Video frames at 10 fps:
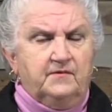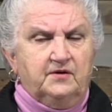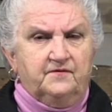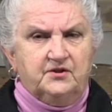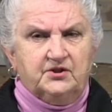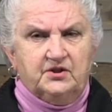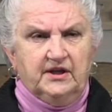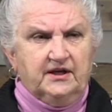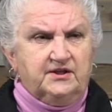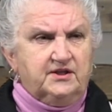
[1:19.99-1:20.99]
If it's
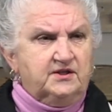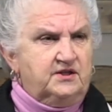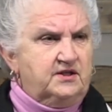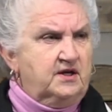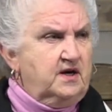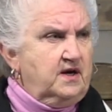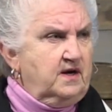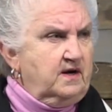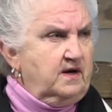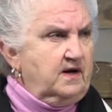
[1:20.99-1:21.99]
Alexis'
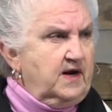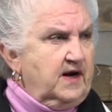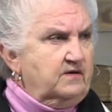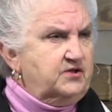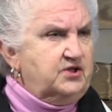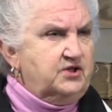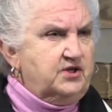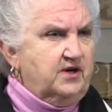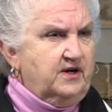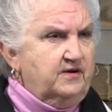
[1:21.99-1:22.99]
house,
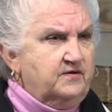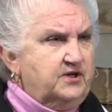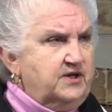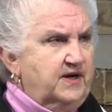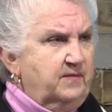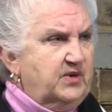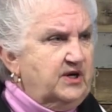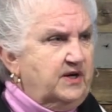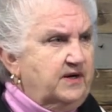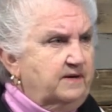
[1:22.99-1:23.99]
she's not here today,
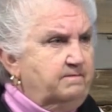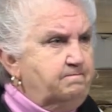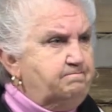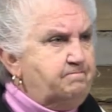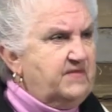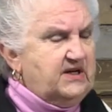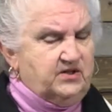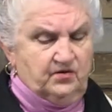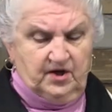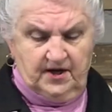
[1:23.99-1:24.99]
but
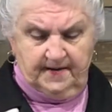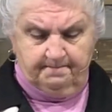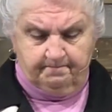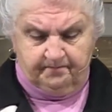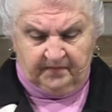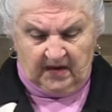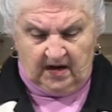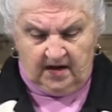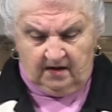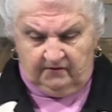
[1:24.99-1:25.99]
that's okay.
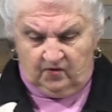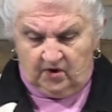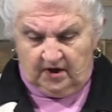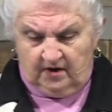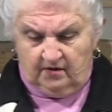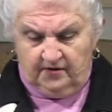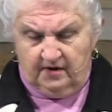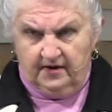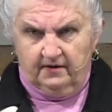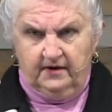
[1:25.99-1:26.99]
If you want to go
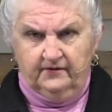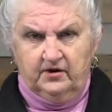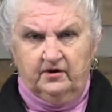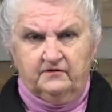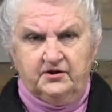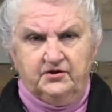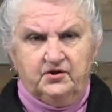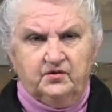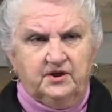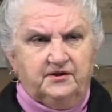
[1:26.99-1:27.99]
there, I don't even know if she's
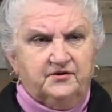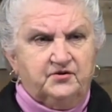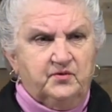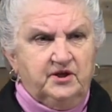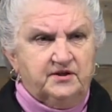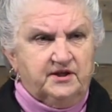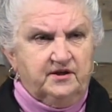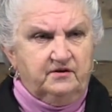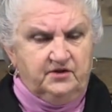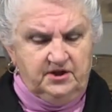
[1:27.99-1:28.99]
doing it this week because
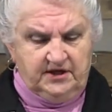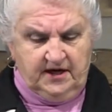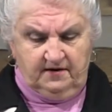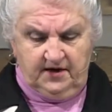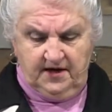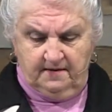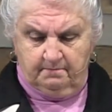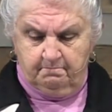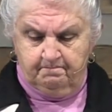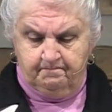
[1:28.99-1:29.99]
I know she's out of
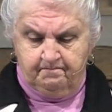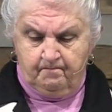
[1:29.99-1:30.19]
town.